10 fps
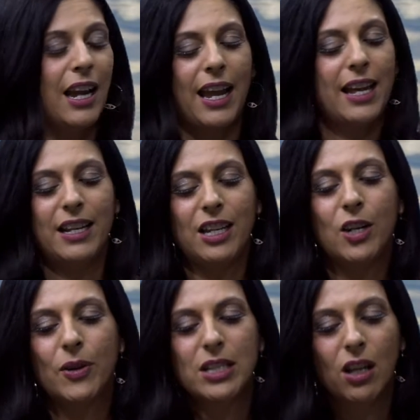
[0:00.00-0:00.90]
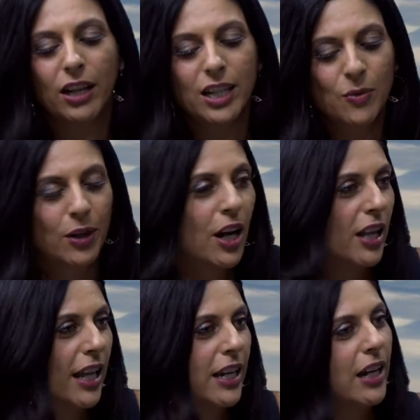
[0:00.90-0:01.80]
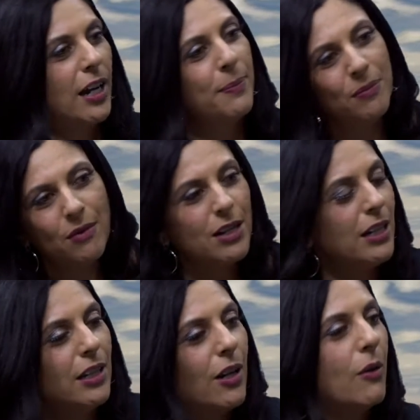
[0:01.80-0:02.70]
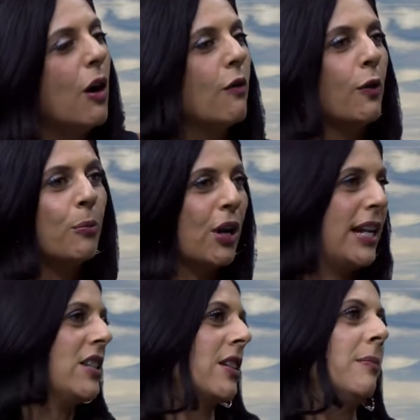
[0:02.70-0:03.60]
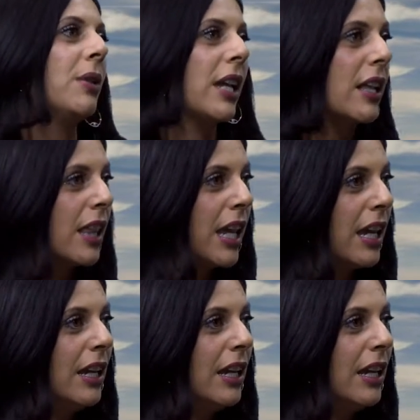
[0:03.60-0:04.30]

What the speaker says: And as long as we're not overpriced completely.